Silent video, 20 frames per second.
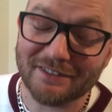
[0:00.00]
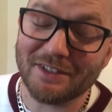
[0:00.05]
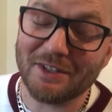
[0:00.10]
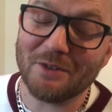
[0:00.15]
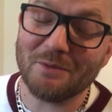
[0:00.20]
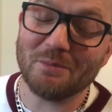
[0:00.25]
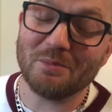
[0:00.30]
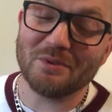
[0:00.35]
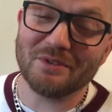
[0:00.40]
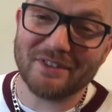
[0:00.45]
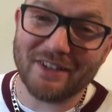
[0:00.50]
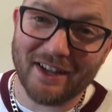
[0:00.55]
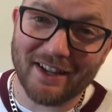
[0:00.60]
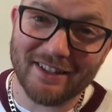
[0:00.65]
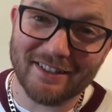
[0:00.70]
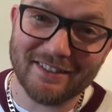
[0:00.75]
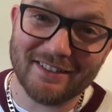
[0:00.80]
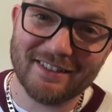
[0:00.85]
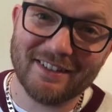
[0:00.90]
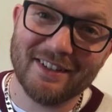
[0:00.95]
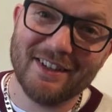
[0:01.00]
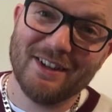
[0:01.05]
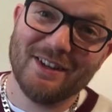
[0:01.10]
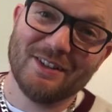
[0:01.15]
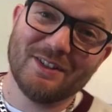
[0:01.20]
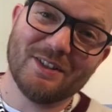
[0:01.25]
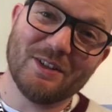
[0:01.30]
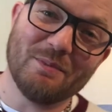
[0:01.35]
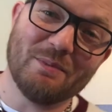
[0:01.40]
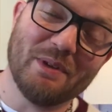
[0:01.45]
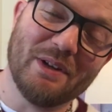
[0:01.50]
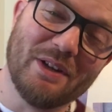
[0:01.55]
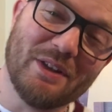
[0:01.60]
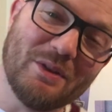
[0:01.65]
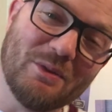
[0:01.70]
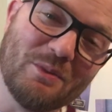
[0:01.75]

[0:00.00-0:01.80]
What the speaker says: I don't pretend to be